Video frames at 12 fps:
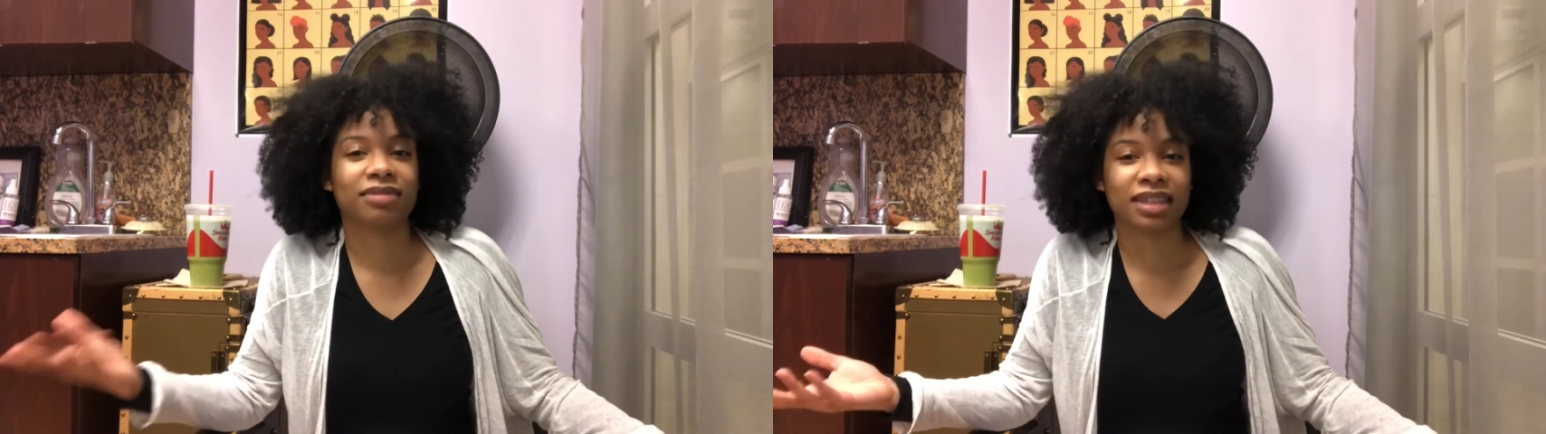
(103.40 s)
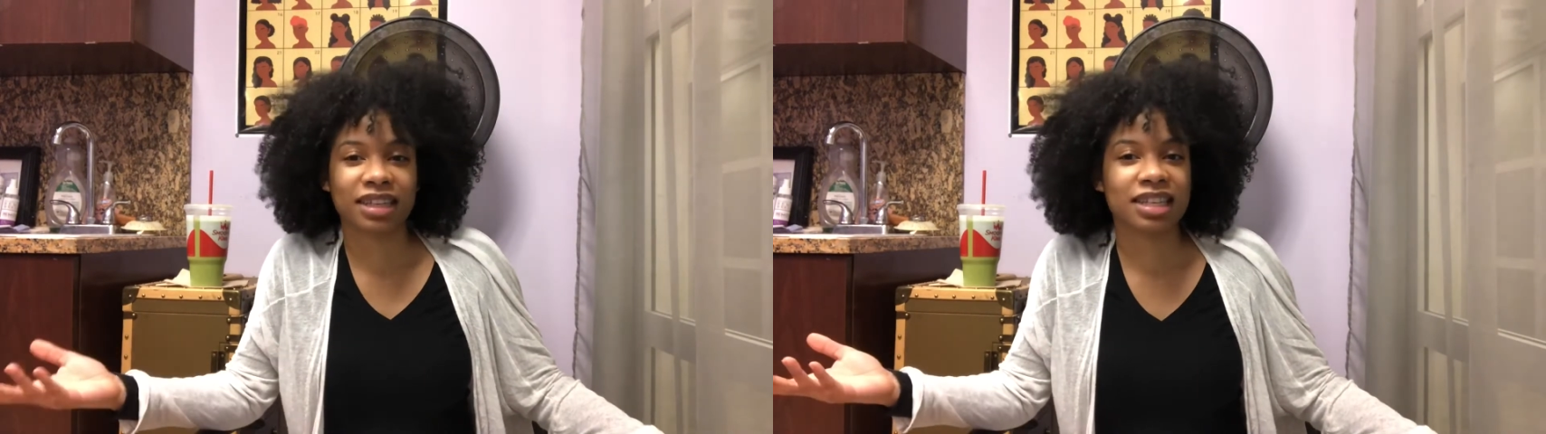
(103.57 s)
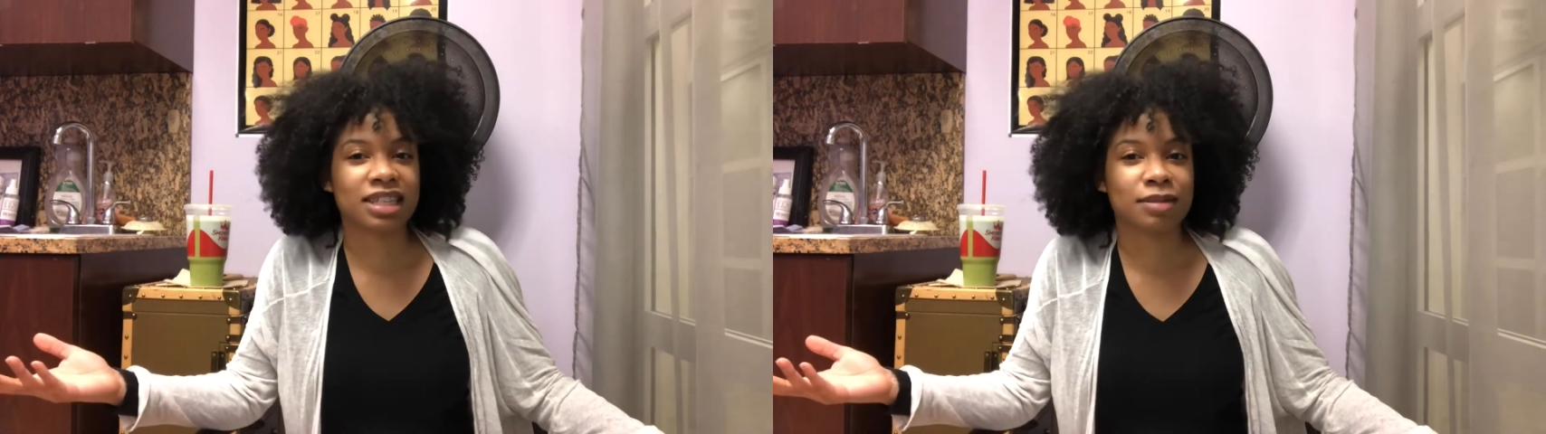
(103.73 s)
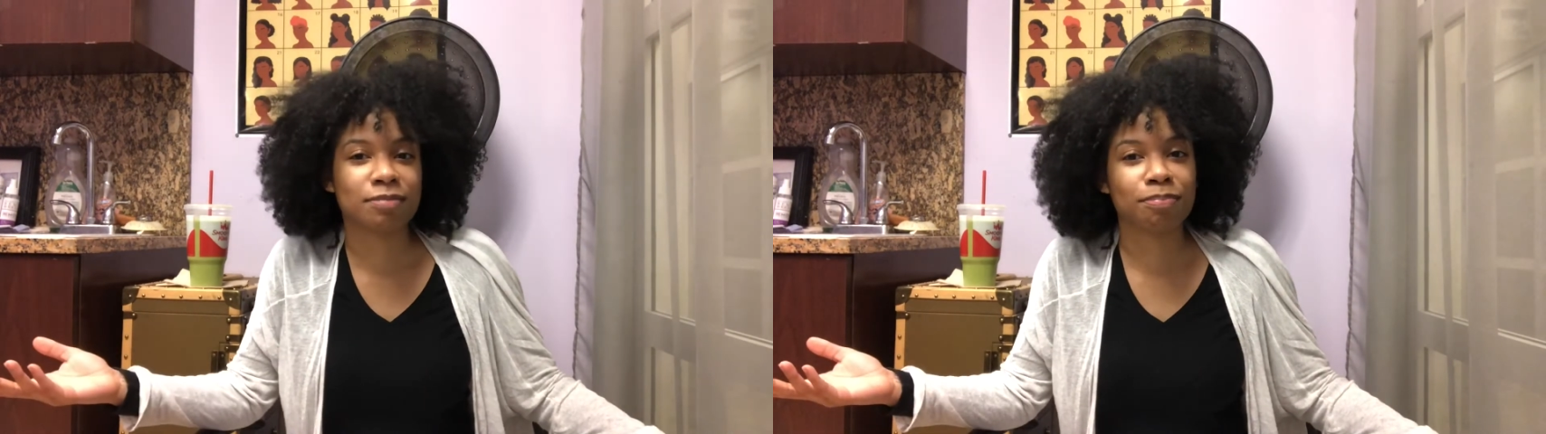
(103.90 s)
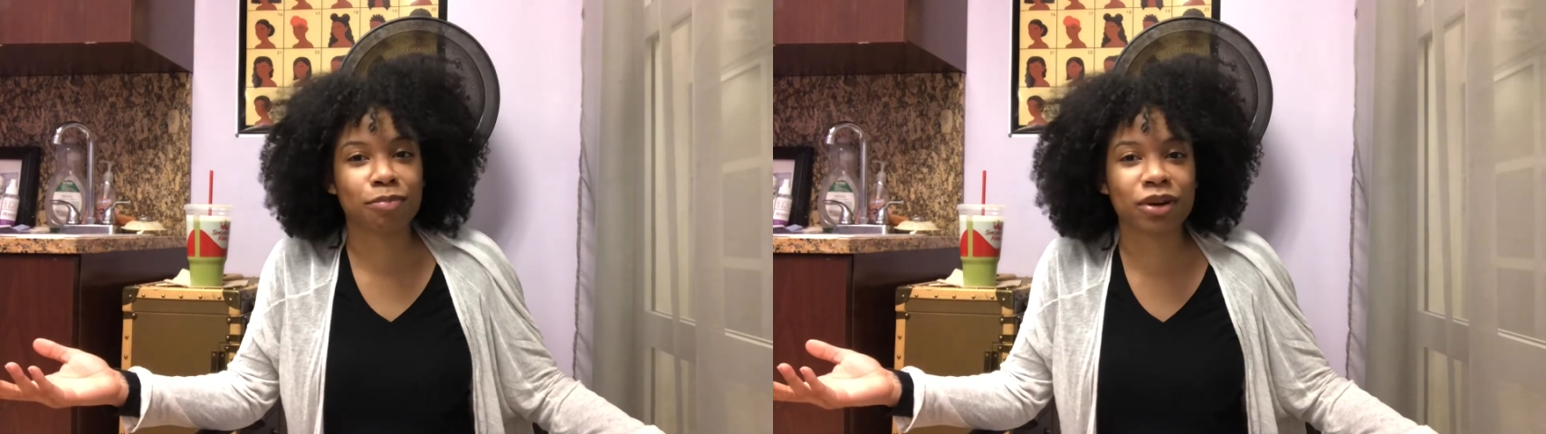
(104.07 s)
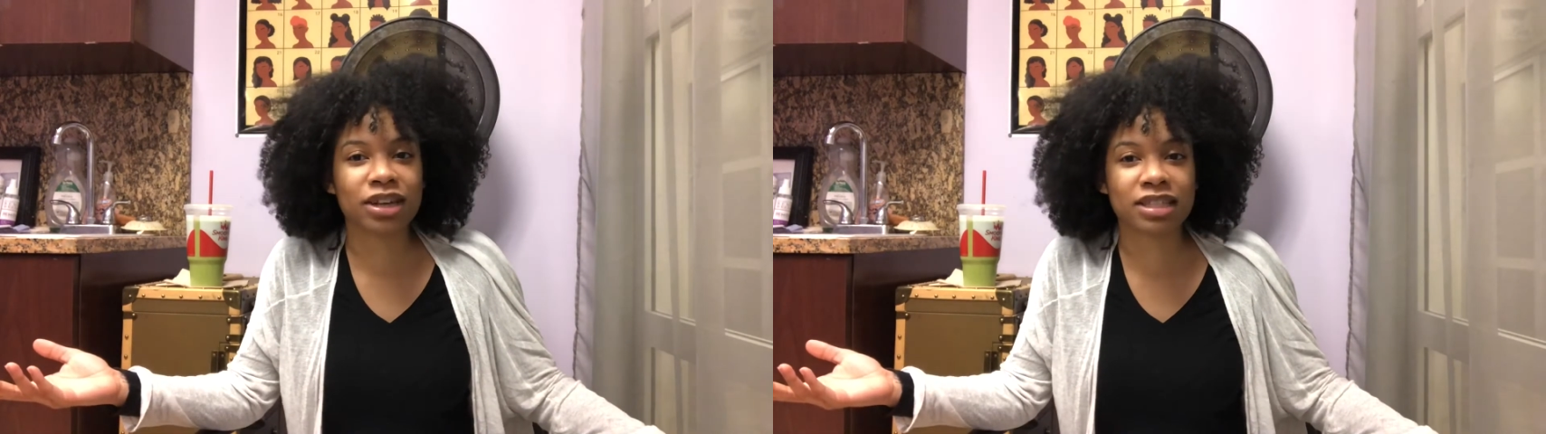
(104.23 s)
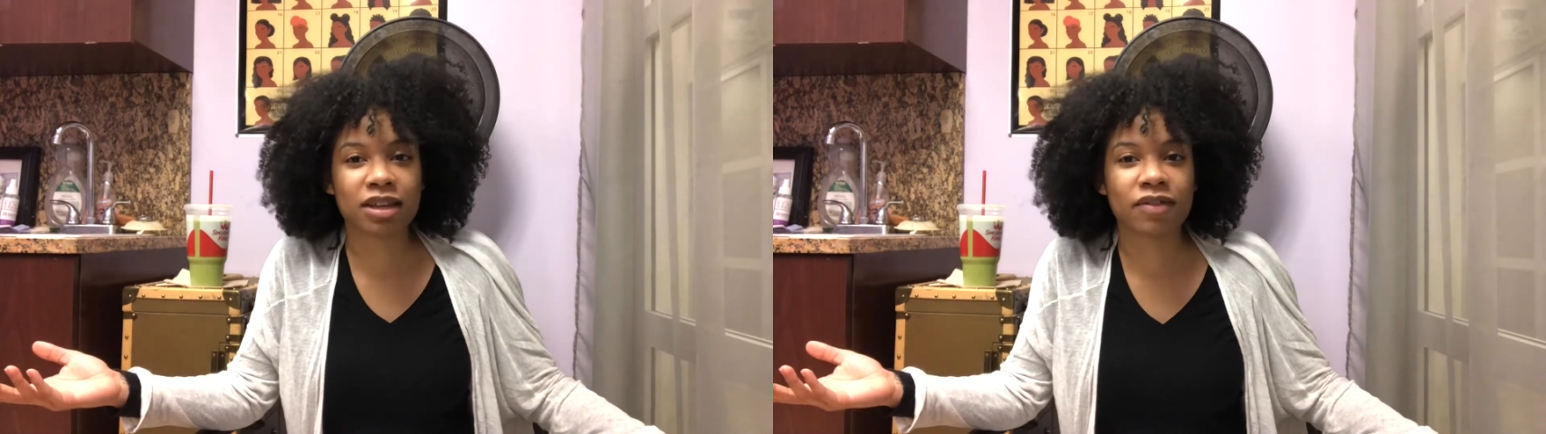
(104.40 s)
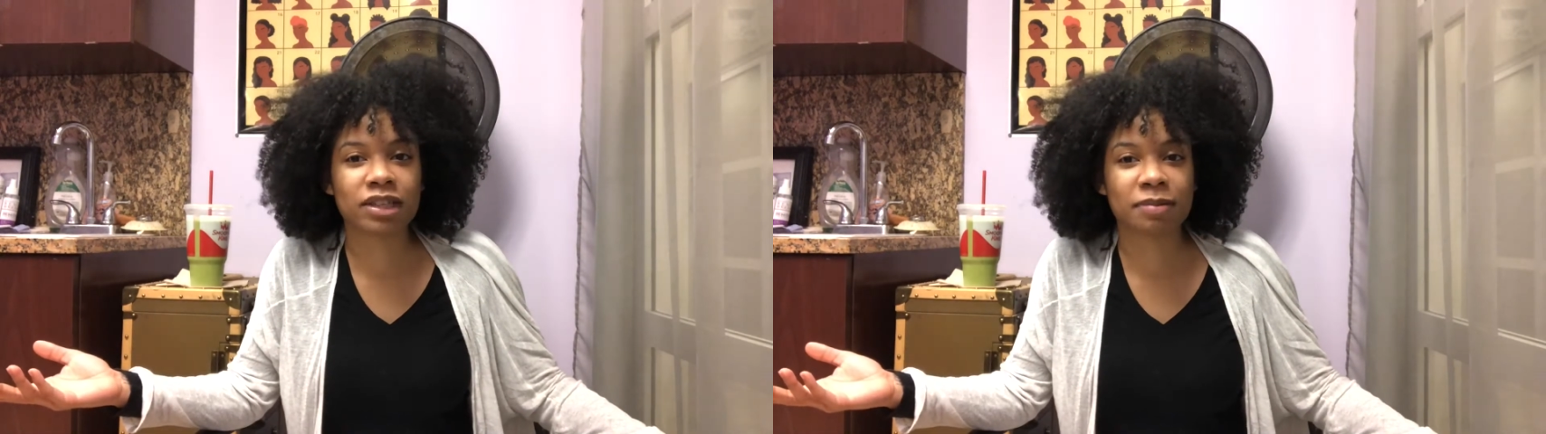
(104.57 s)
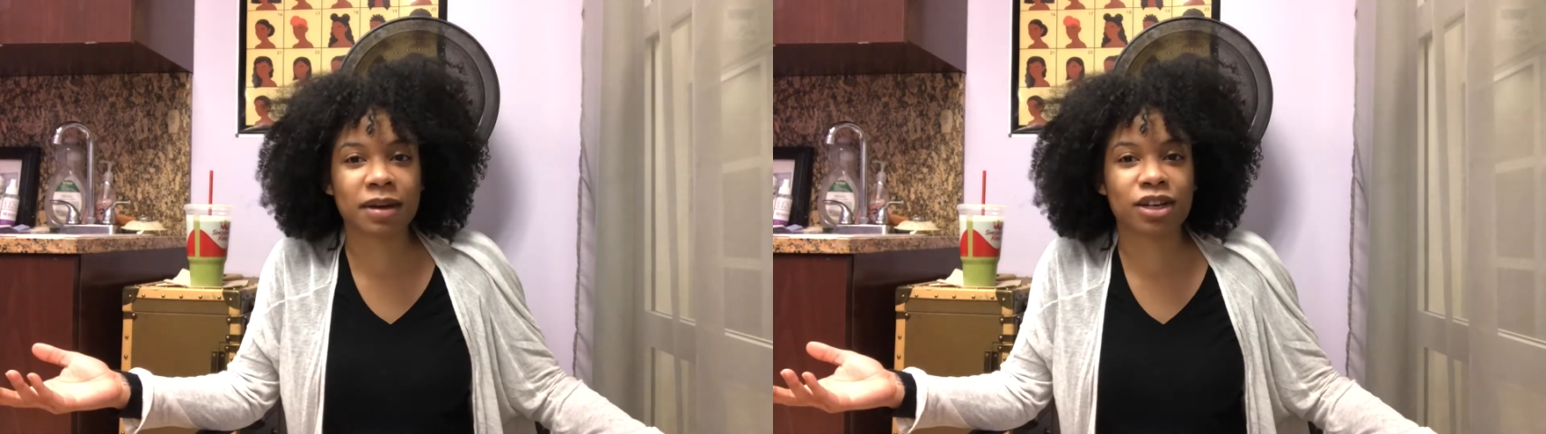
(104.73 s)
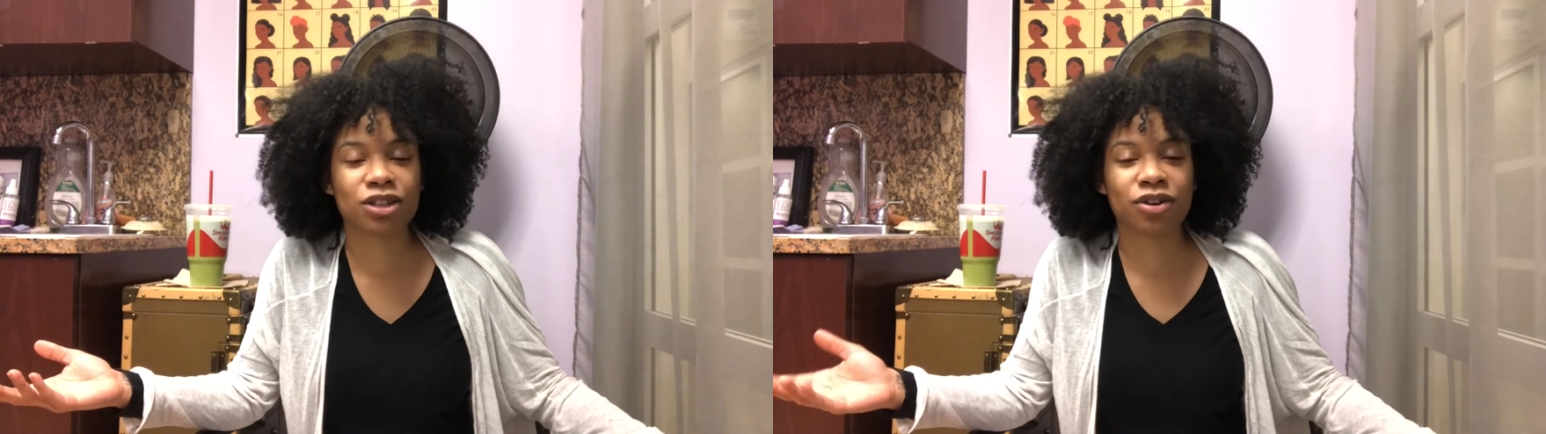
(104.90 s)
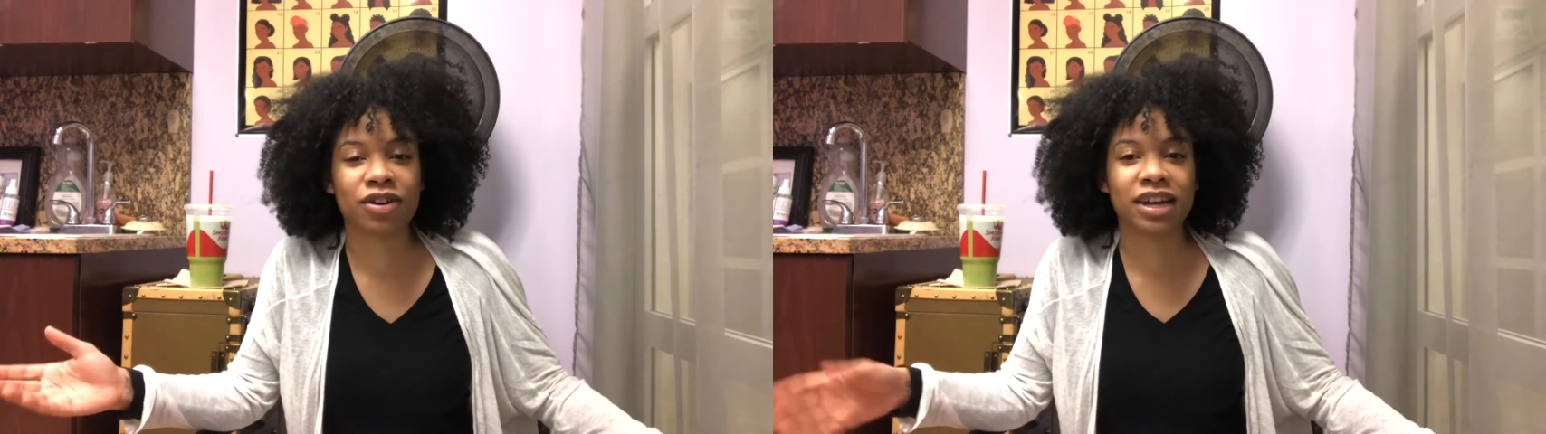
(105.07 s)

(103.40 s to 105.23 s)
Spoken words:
is pretty self-explanatory.